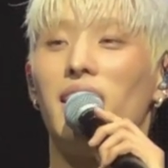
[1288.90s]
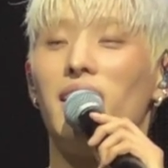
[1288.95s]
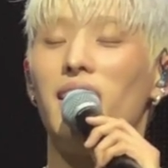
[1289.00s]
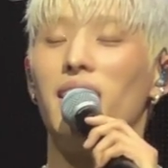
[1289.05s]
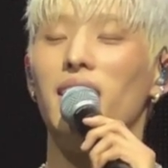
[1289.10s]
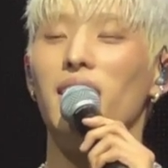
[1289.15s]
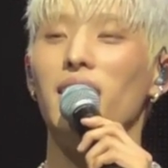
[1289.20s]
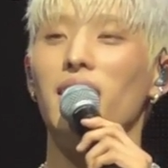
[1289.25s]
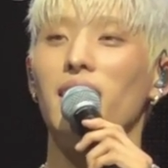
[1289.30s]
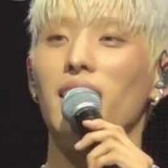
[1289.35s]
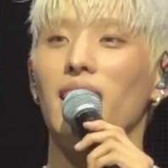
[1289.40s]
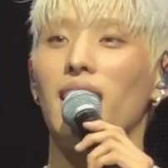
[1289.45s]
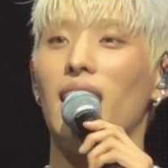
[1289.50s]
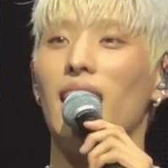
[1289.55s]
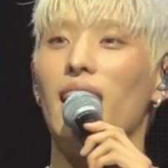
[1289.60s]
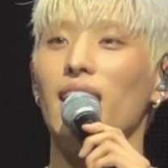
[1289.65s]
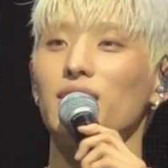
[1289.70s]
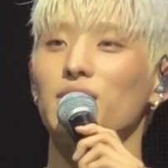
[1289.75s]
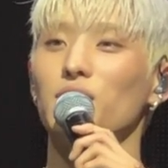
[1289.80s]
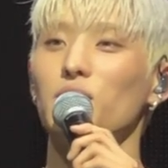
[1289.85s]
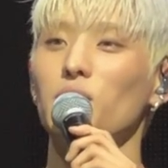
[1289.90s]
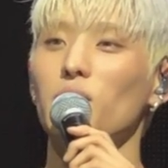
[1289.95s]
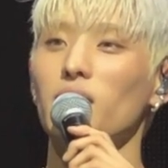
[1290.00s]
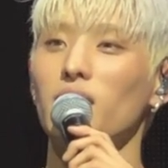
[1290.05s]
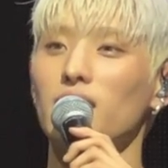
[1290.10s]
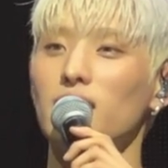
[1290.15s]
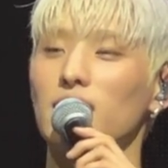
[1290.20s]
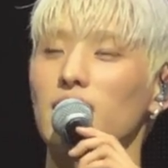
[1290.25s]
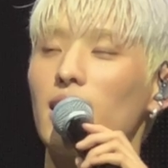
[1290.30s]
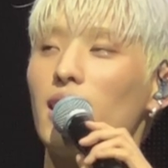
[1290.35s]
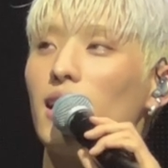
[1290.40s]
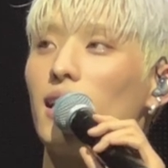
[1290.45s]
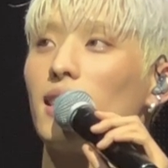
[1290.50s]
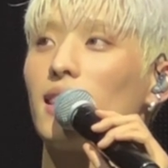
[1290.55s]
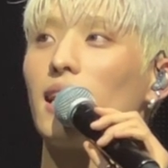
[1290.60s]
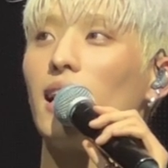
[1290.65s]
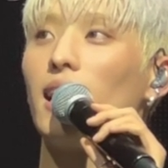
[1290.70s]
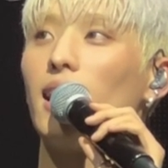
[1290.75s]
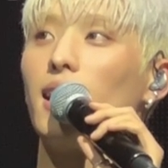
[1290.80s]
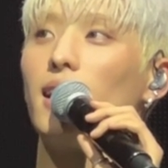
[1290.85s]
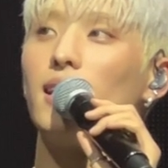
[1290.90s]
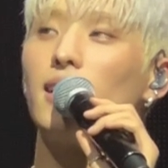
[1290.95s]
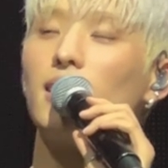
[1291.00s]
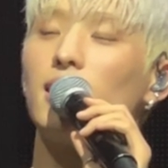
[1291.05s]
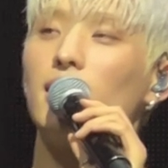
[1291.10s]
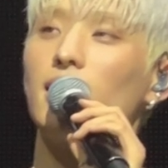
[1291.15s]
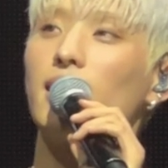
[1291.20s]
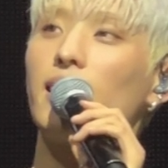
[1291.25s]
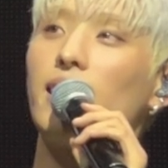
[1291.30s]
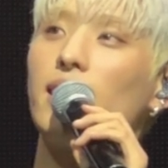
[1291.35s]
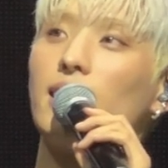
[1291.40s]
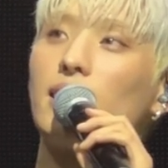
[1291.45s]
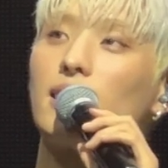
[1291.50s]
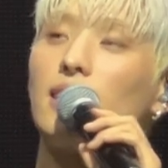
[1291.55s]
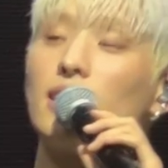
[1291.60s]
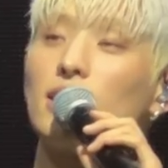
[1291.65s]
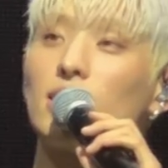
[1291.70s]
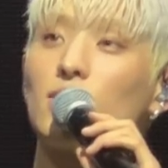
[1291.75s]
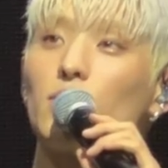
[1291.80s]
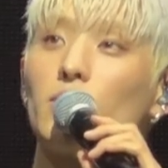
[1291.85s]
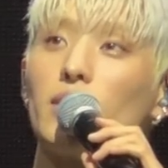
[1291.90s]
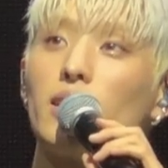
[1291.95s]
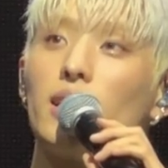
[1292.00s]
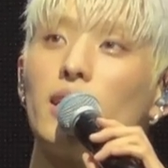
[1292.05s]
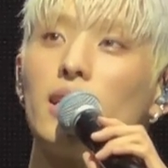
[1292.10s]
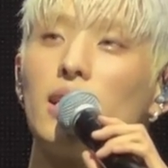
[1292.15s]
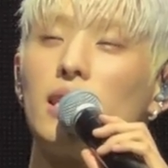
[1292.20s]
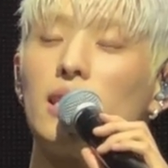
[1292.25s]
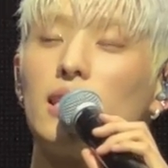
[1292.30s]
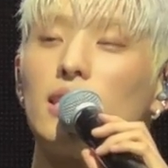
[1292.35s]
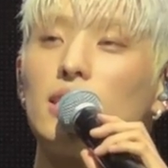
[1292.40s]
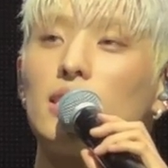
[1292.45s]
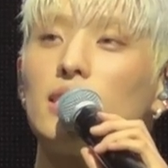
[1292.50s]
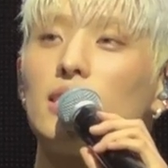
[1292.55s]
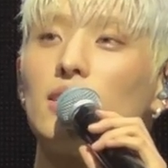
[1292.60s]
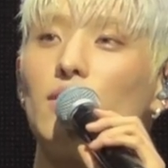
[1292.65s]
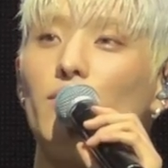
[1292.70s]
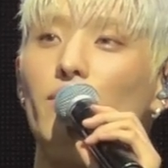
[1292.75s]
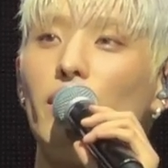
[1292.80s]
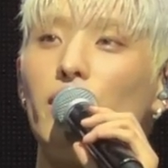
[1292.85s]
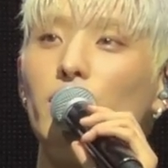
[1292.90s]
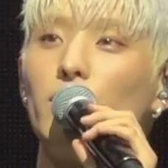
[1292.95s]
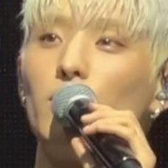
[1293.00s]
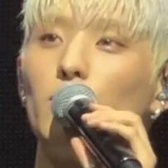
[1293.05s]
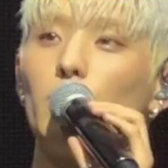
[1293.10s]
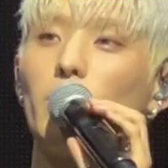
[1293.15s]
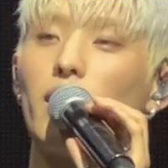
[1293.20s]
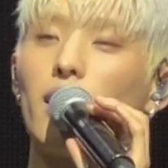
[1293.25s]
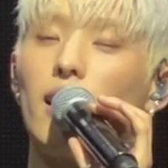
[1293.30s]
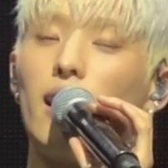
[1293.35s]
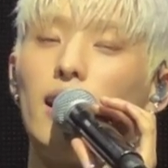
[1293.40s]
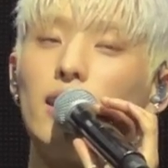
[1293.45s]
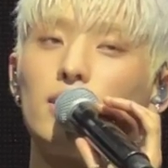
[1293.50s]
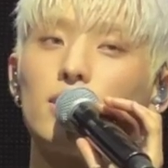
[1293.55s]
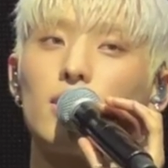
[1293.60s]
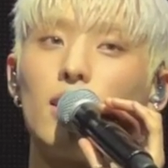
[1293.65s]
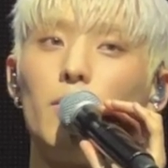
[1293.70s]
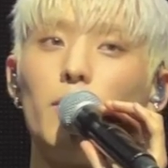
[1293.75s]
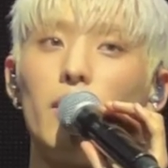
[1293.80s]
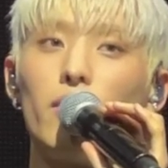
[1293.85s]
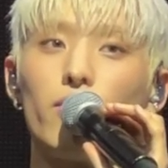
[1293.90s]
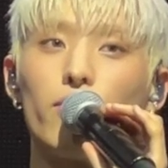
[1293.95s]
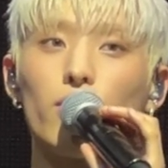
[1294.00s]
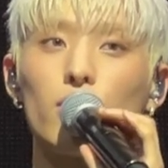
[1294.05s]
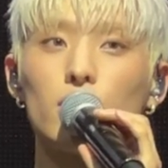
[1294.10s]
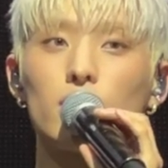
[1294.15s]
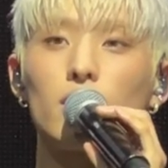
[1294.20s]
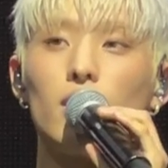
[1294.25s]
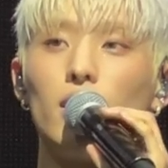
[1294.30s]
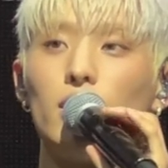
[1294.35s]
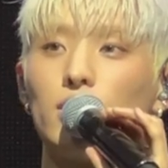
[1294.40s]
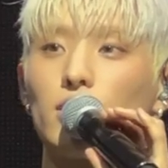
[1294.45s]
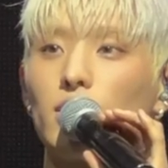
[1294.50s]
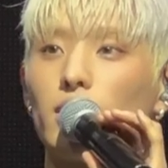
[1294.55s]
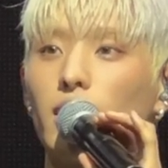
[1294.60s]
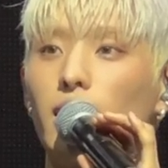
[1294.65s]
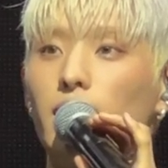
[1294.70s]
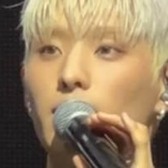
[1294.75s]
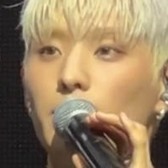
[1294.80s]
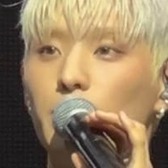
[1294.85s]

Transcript: Uh, I do want to say that this this is a venue where I saw my first concert in